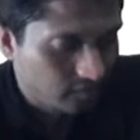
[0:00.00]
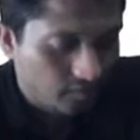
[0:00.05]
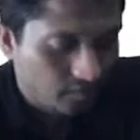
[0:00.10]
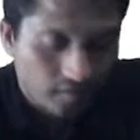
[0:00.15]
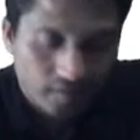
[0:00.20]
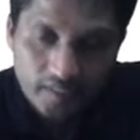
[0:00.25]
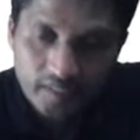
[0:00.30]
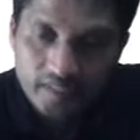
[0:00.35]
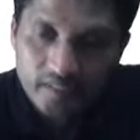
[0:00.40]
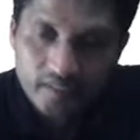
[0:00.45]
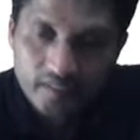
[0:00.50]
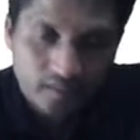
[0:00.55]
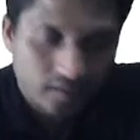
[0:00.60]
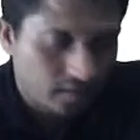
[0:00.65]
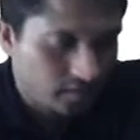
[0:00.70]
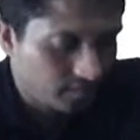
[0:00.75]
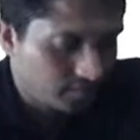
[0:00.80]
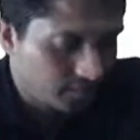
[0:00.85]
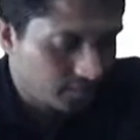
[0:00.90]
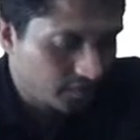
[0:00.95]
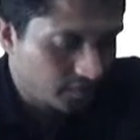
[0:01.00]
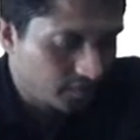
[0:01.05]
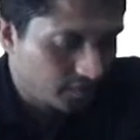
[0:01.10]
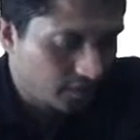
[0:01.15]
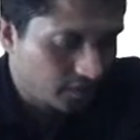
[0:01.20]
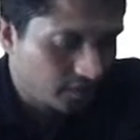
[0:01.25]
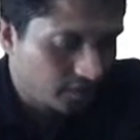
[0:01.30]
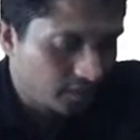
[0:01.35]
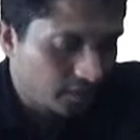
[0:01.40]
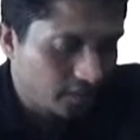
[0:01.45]
Right?
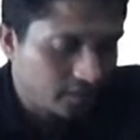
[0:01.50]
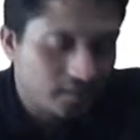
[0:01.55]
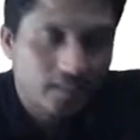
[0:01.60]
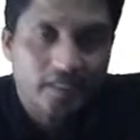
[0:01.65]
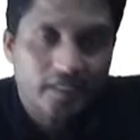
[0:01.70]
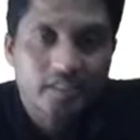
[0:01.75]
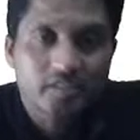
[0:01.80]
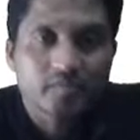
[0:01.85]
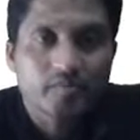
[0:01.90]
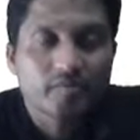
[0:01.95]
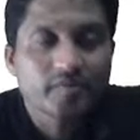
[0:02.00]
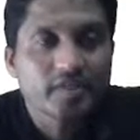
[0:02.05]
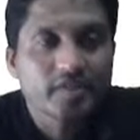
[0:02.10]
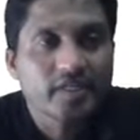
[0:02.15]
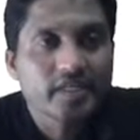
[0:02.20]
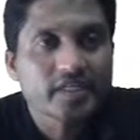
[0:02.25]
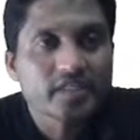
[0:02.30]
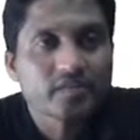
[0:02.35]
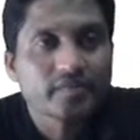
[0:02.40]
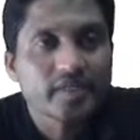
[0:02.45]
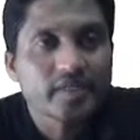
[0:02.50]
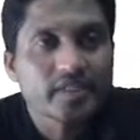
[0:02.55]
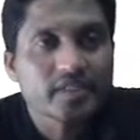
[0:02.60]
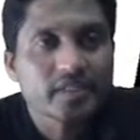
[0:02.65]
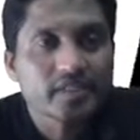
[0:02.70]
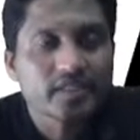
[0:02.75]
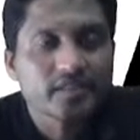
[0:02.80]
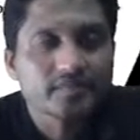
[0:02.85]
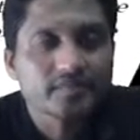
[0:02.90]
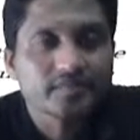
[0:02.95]
Let's move to the next
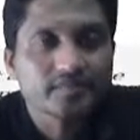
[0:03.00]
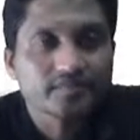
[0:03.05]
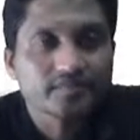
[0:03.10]
question.